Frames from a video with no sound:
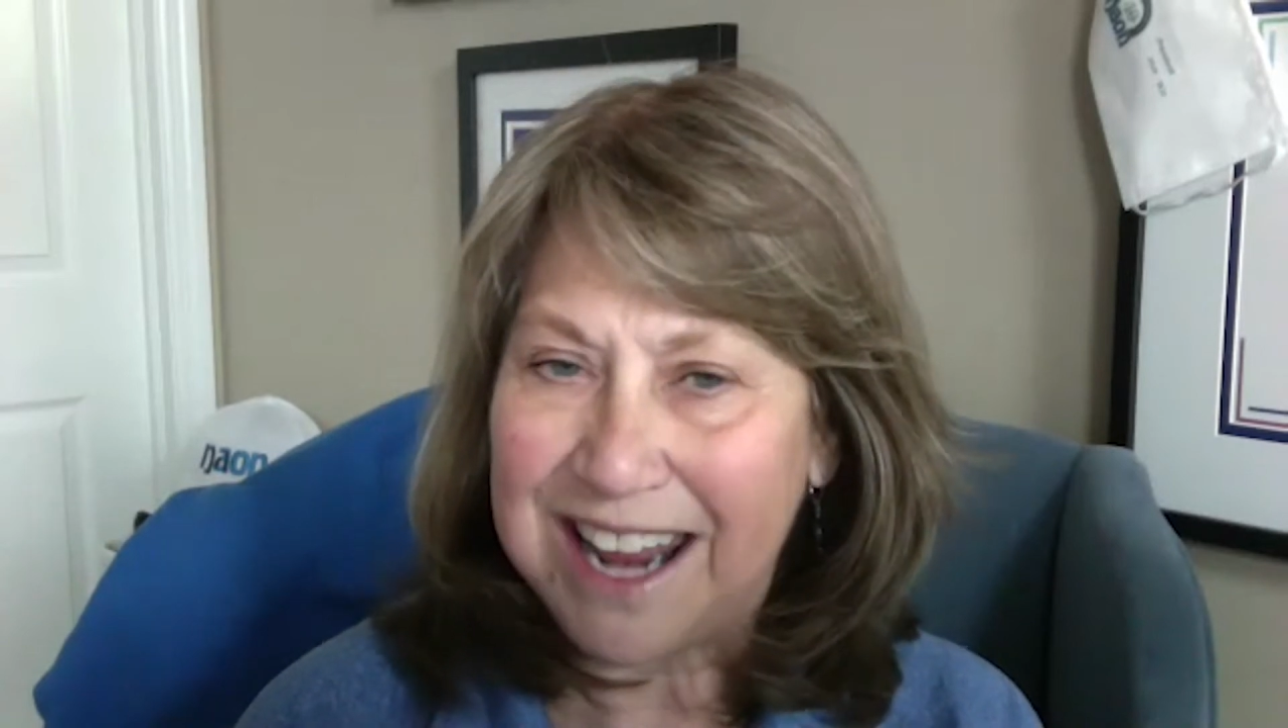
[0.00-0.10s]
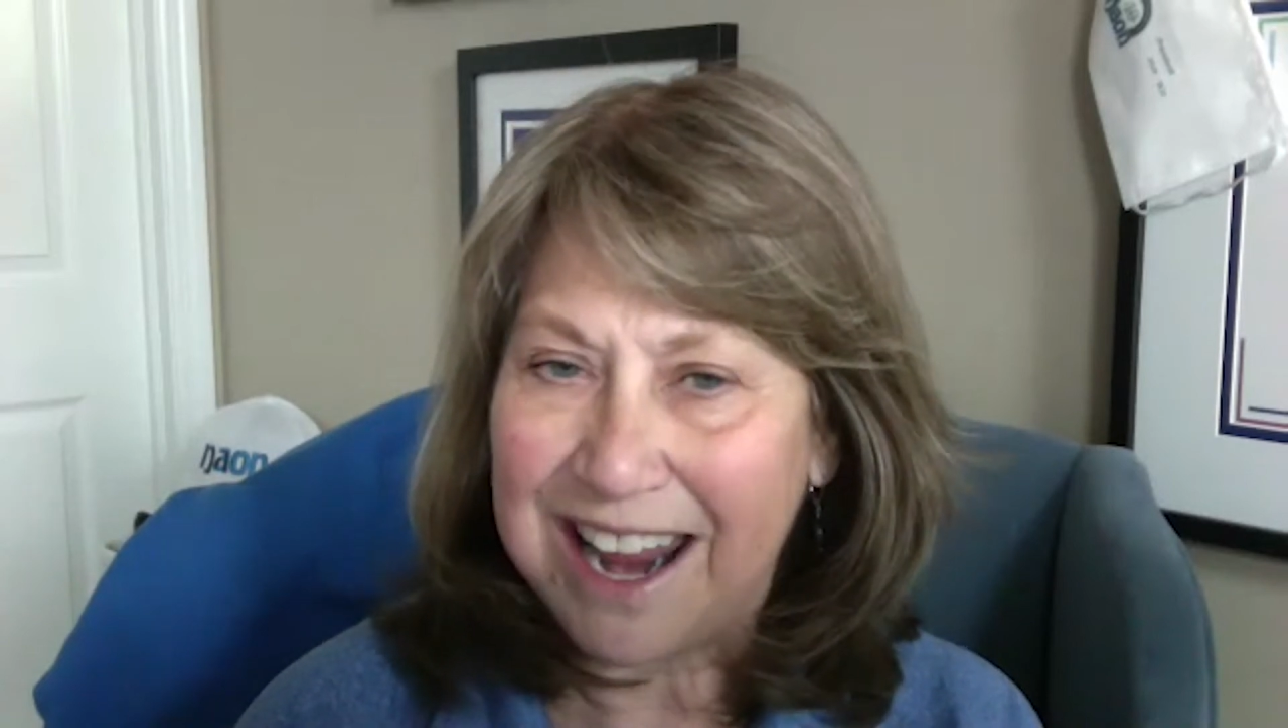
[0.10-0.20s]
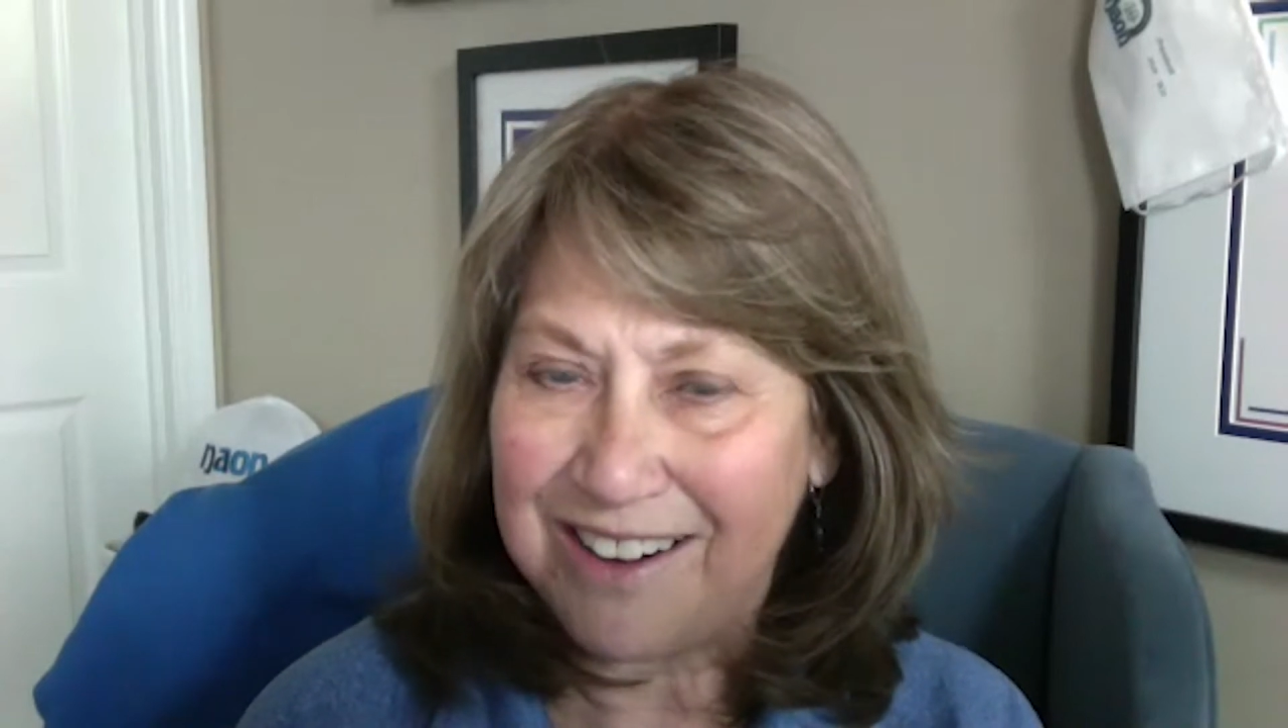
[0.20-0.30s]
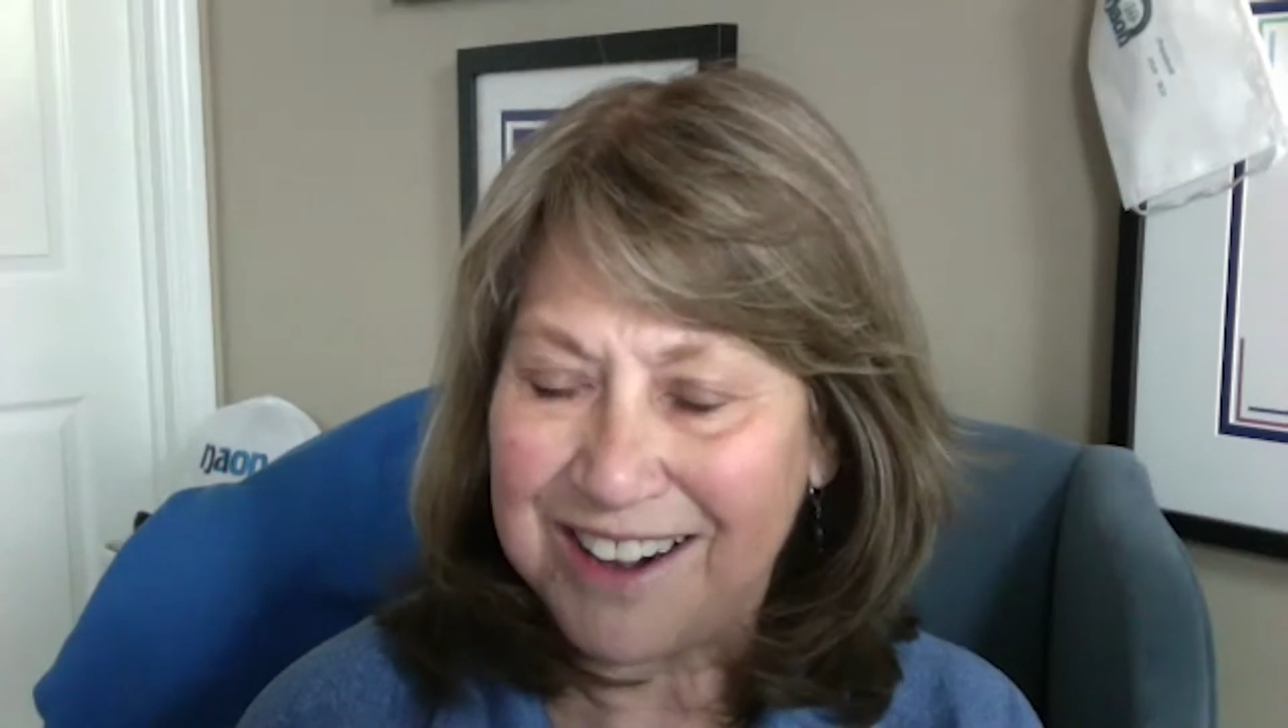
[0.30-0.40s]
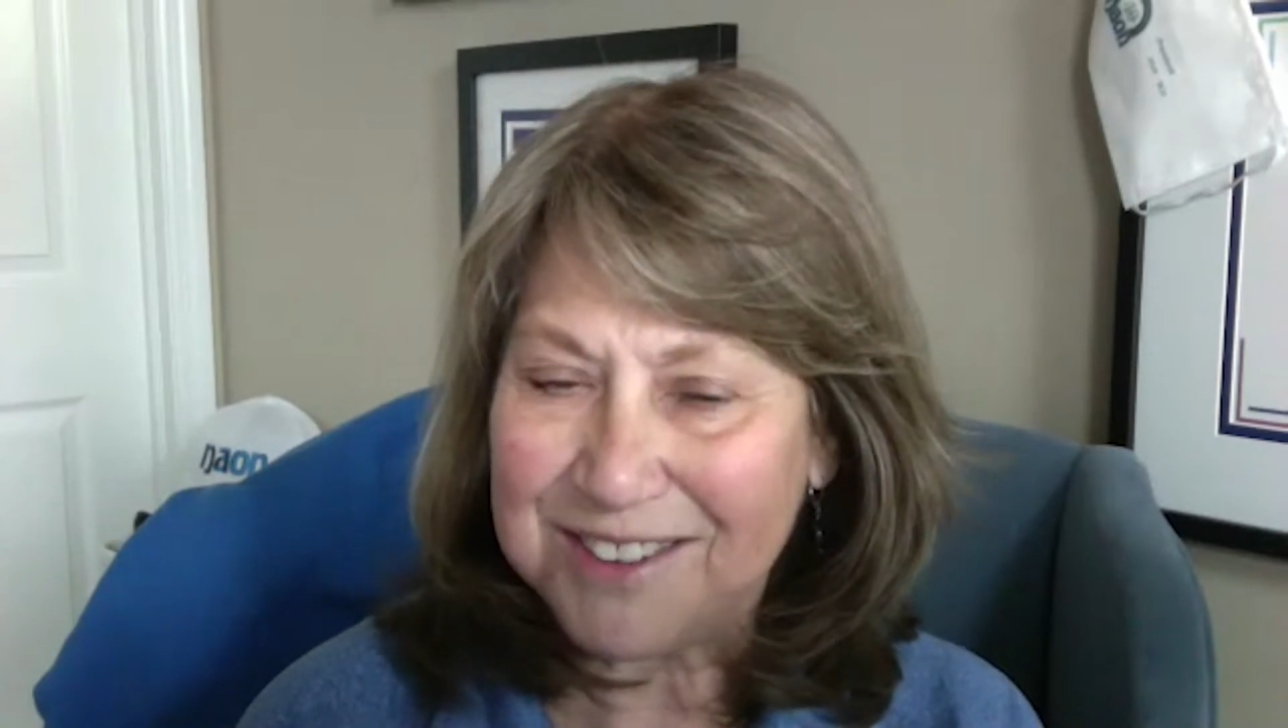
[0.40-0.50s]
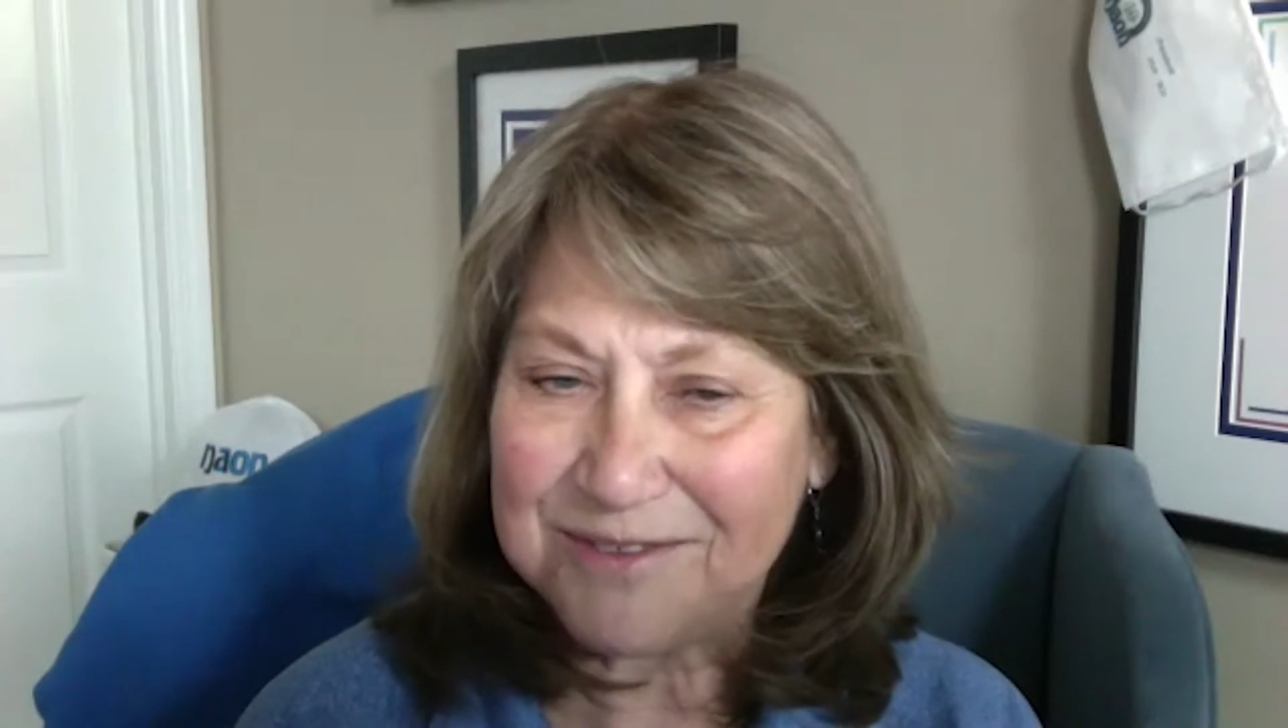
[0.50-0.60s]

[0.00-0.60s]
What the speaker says: Garrett.